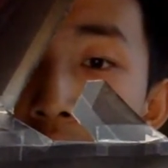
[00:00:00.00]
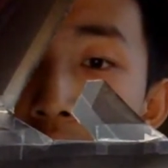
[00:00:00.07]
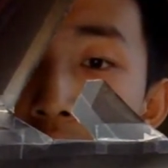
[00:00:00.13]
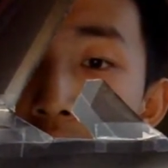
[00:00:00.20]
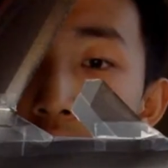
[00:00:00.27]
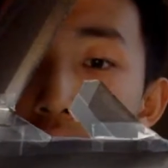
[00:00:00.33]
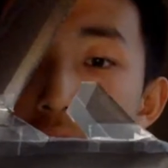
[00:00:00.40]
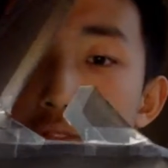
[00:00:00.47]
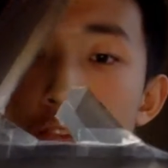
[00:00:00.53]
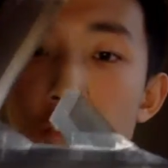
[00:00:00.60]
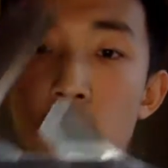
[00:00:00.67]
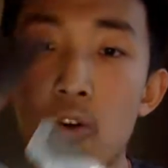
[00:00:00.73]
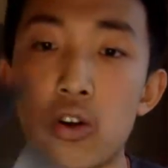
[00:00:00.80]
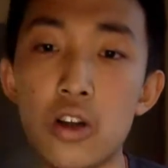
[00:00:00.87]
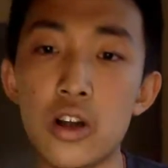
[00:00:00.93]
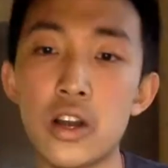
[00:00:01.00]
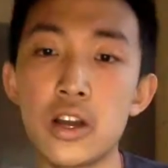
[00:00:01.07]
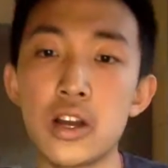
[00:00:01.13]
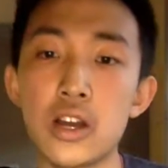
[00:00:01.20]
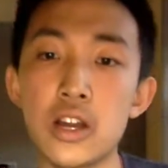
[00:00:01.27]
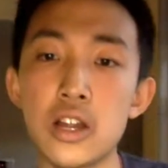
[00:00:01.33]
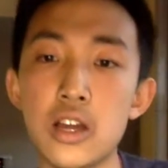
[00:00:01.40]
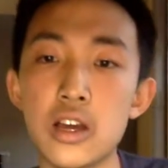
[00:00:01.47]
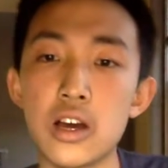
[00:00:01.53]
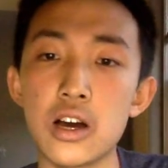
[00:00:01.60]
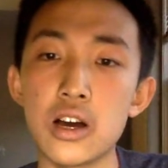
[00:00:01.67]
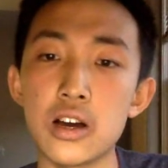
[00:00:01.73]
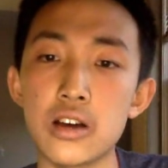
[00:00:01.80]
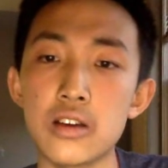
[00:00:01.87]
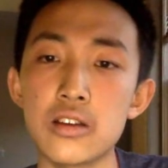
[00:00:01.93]
So for
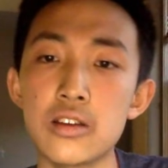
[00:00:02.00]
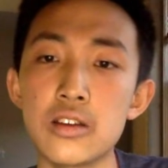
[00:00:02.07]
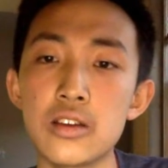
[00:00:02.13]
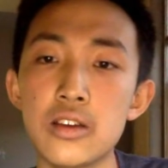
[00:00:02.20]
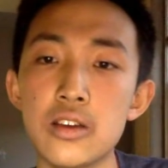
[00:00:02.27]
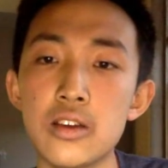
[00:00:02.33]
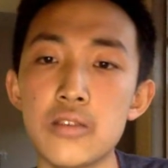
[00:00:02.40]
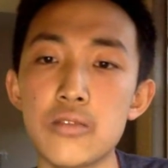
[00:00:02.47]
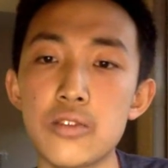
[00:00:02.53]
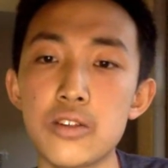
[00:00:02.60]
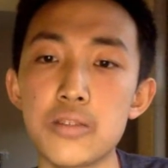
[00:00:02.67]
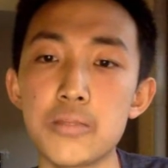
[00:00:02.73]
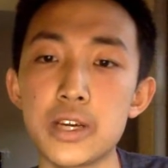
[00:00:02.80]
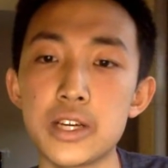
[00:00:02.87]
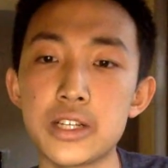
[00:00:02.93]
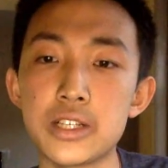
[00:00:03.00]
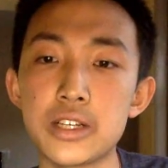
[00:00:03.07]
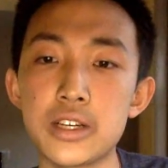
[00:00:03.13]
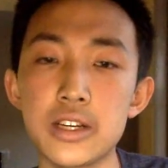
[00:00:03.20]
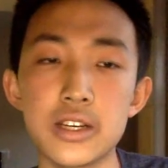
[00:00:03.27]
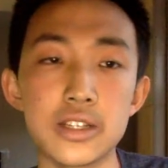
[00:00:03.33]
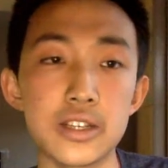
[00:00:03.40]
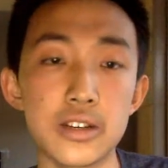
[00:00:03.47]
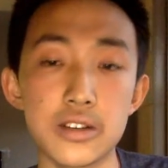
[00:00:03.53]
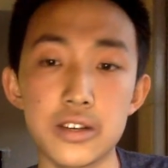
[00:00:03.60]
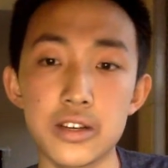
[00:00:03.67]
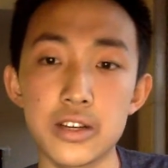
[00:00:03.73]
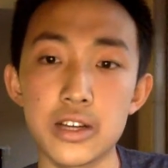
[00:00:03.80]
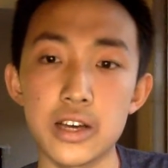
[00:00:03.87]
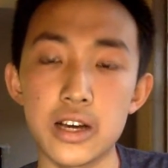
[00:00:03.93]
roll and pitch, it's all
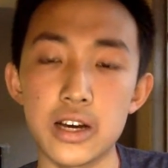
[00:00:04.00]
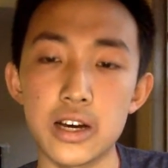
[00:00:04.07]
good.